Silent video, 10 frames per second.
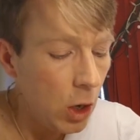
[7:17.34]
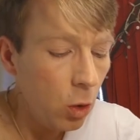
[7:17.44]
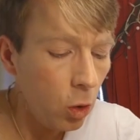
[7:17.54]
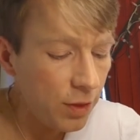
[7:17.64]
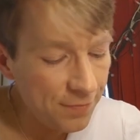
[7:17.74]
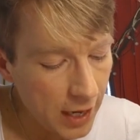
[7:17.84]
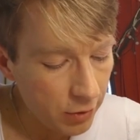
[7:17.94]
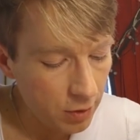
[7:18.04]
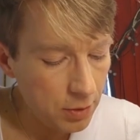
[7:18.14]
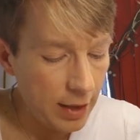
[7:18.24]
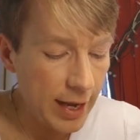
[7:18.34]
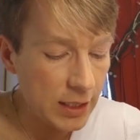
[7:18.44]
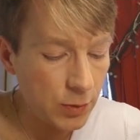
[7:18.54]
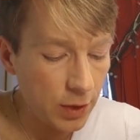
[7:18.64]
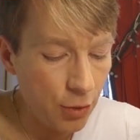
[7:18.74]
All the venerable
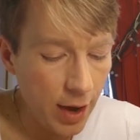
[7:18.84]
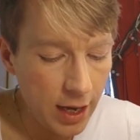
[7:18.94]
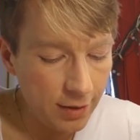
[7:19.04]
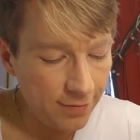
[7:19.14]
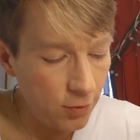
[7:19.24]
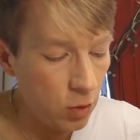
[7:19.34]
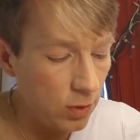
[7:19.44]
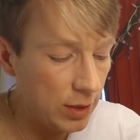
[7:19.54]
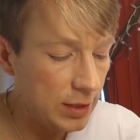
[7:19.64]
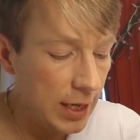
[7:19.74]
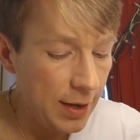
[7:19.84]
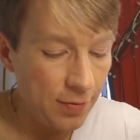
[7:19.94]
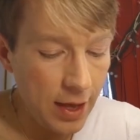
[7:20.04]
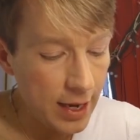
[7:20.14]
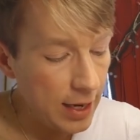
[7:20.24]
heads were craning forward,
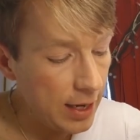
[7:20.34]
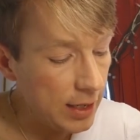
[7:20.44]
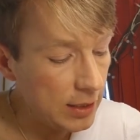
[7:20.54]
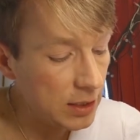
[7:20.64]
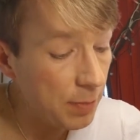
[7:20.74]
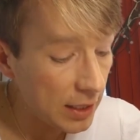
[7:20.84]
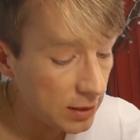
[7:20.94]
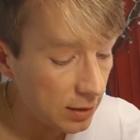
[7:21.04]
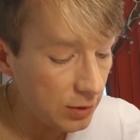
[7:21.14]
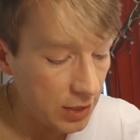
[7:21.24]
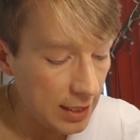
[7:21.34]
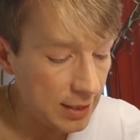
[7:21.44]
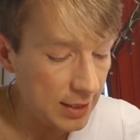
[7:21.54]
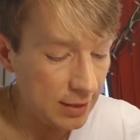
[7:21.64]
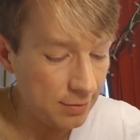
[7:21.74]
their spectacles
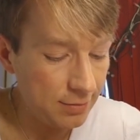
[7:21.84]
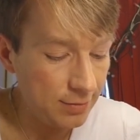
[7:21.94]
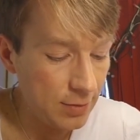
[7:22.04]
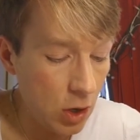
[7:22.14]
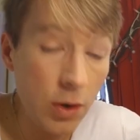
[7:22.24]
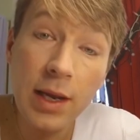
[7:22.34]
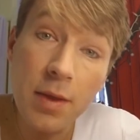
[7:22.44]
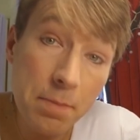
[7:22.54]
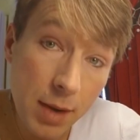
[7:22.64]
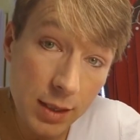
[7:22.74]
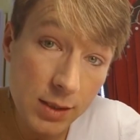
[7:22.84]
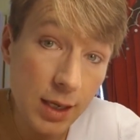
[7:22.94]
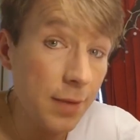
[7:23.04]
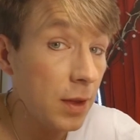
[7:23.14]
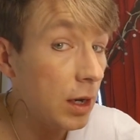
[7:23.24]
glinting. Only the
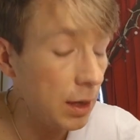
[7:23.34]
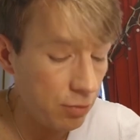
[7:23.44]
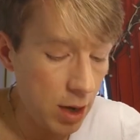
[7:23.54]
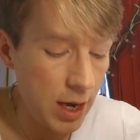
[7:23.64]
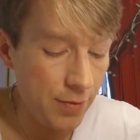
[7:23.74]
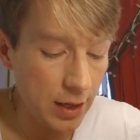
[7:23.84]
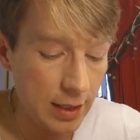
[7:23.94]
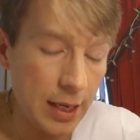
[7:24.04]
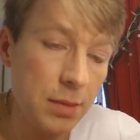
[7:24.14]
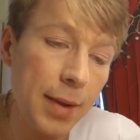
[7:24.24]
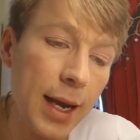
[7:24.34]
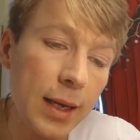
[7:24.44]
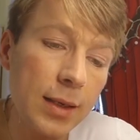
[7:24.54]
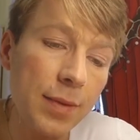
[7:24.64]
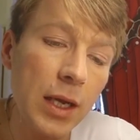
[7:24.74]
master and the librarian leant
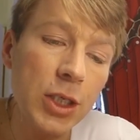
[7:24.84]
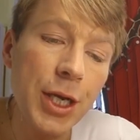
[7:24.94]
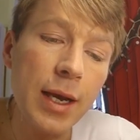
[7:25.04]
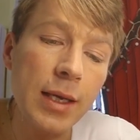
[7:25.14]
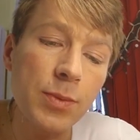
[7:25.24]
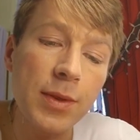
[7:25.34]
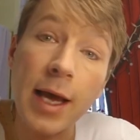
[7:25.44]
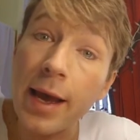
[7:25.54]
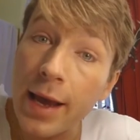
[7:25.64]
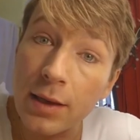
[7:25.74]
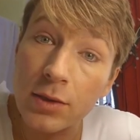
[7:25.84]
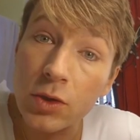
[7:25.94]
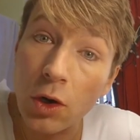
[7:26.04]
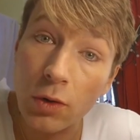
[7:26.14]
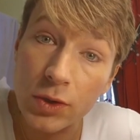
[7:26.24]
back in their chairs with their
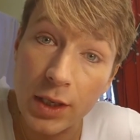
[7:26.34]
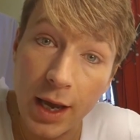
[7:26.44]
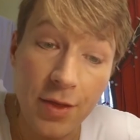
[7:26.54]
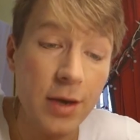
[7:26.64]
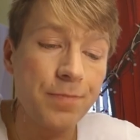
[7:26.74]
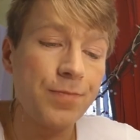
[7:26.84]
heads close together.